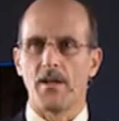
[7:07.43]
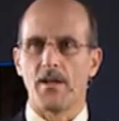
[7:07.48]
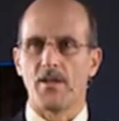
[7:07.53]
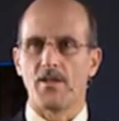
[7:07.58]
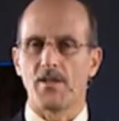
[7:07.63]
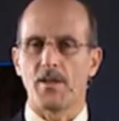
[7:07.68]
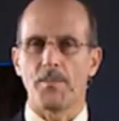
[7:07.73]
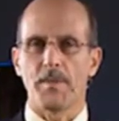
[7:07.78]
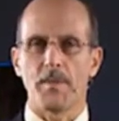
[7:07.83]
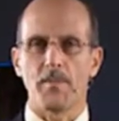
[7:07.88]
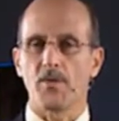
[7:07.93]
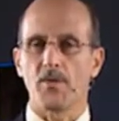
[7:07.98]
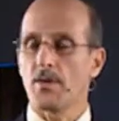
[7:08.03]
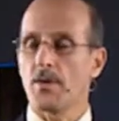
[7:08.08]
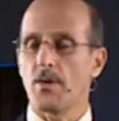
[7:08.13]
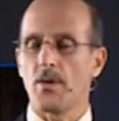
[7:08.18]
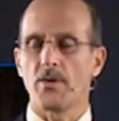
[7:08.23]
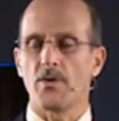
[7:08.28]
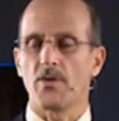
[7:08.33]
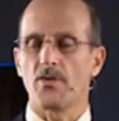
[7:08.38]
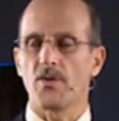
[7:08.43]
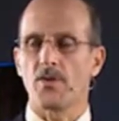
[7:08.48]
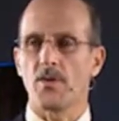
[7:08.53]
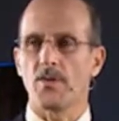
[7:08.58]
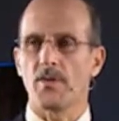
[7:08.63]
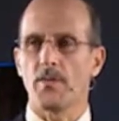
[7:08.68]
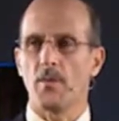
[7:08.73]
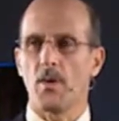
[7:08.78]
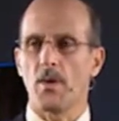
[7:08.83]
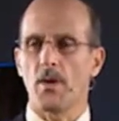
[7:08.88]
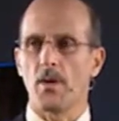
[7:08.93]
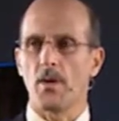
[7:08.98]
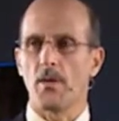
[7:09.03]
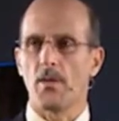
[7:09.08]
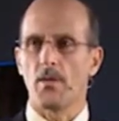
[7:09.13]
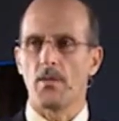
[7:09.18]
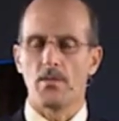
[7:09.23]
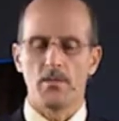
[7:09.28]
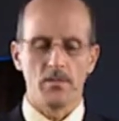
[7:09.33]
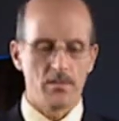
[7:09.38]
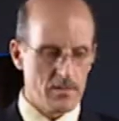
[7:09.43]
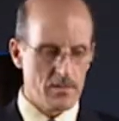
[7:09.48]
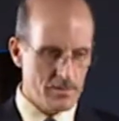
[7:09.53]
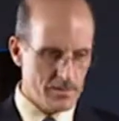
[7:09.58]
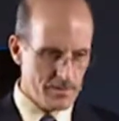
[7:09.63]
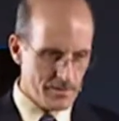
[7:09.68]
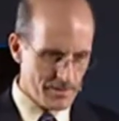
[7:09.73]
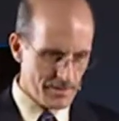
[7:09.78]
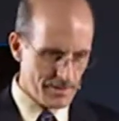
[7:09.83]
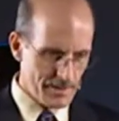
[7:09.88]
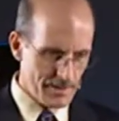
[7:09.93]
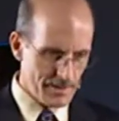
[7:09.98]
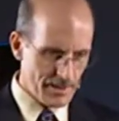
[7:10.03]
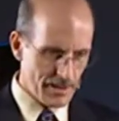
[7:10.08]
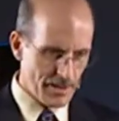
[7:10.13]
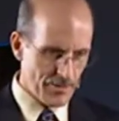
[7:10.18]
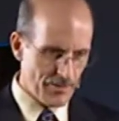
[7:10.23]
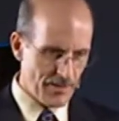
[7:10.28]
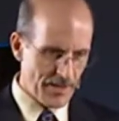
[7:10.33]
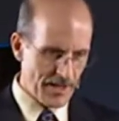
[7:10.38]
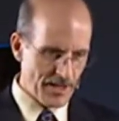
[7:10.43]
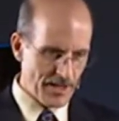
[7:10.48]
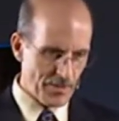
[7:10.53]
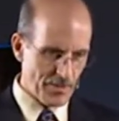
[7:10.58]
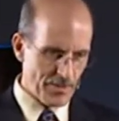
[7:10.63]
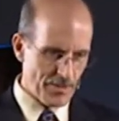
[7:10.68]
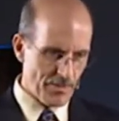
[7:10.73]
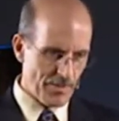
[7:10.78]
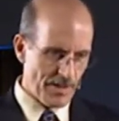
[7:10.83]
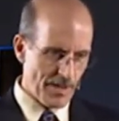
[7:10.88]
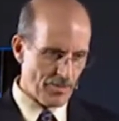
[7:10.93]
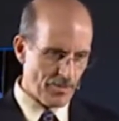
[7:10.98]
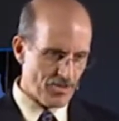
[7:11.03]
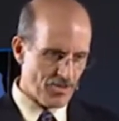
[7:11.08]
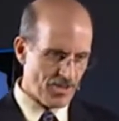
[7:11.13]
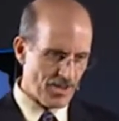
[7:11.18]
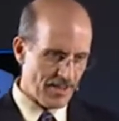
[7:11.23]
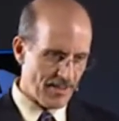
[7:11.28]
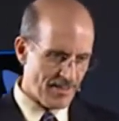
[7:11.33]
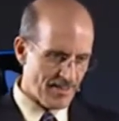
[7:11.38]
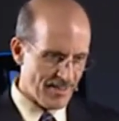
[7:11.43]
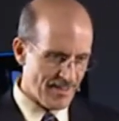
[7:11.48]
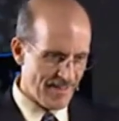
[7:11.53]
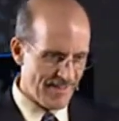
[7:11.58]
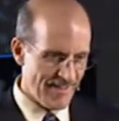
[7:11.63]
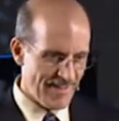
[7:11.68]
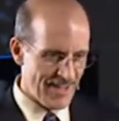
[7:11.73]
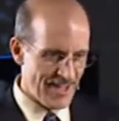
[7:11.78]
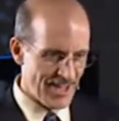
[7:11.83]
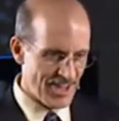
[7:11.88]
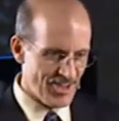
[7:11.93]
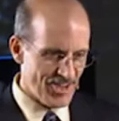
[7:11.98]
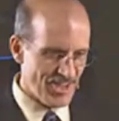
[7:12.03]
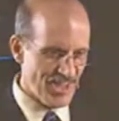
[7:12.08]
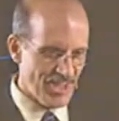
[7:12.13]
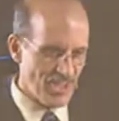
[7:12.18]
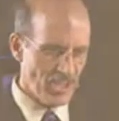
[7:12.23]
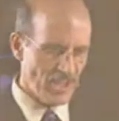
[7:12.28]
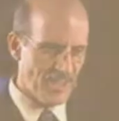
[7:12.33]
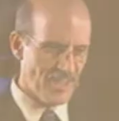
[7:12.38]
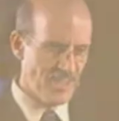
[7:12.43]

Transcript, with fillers: Some people say, no, your soul's immortal. Let's find out what the Bible says. Ezekiel